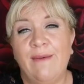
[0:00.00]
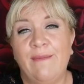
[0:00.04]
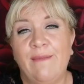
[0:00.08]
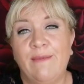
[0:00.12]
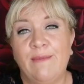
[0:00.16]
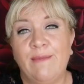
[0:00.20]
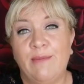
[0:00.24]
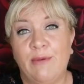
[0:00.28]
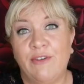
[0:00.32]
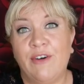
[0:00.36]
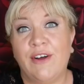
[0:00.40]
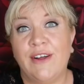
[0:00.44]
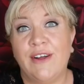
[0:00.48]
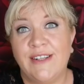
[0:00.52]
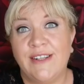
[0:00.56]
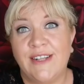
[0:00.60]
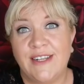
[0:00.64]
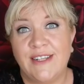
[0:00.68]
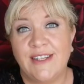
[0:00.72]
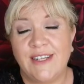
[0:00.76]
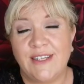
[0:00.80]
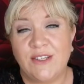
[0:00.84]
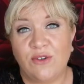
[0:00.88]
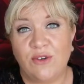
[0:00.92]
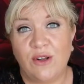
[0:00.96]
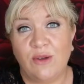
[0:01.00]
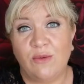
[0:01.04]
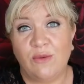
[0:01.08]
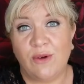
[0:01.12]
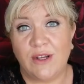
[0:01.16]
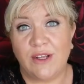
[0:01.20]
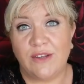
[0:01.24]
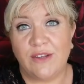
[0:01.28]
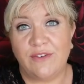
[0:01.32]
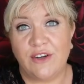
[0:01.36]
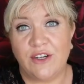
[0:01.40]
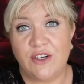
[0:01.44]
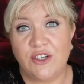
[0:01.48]
Providing that this oil
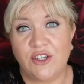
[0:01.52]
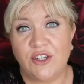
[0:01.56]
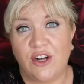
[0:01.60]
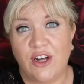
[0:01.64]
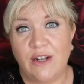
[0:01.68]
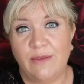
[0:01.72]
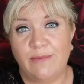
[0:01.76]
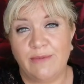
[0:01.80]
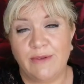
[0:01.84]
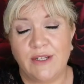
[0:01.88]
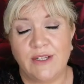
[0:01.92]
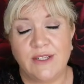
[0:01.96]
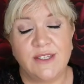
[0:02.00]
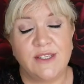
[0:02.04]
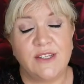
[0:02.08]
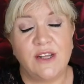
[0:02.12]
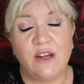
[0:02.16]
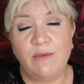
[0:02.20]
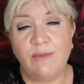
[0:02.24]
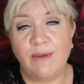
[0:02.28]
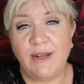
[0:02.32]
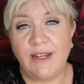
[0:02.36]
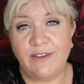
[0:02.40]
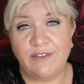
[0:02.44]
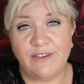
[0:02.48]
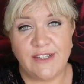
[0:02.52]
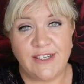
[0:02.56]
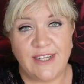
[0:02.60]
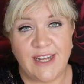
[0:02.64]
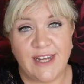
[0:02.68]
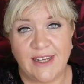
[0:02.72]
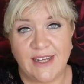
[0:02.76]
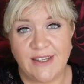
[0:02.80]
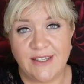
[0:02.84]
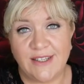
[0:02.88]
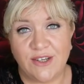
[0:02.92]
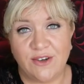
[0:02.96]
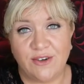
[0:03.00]
works for your child. But there's so many
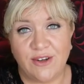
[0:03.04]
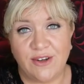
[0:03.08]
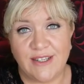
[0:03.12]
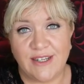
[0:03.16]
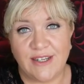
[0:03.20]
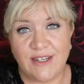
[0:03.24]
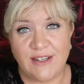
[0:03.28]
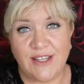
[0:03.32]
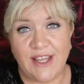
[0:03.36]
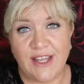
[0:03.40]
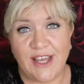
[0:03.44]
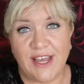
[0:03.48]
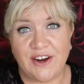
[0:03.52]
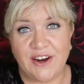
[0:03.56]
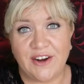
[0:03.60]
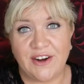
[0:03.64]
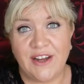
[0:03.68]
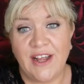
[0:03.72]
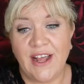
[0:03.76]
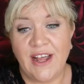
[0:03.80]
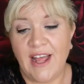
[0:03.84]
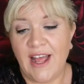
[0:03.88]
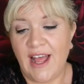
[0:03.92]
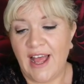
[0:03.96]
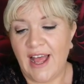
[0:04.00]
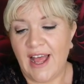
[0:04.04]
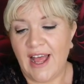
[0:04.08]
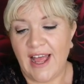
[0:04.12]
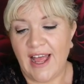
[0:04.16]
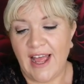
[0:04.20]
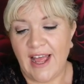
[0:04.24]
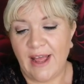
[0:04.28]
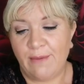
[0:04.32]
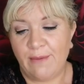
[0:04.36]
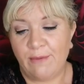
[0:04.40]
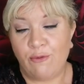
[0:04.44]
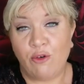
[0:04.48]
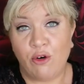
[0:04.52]
fantastic oils out there
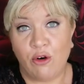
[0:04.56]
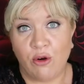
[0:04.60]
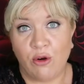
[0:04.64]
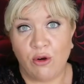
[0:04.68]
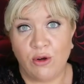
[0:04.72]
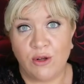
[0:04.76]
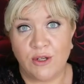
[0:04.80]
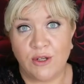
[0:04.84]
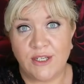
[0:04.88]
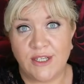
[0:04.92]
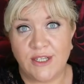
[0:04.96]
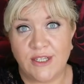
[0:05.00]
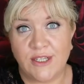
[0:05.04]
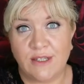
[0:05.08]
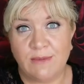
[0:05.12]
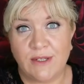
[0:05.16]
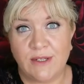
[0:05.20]
for autism.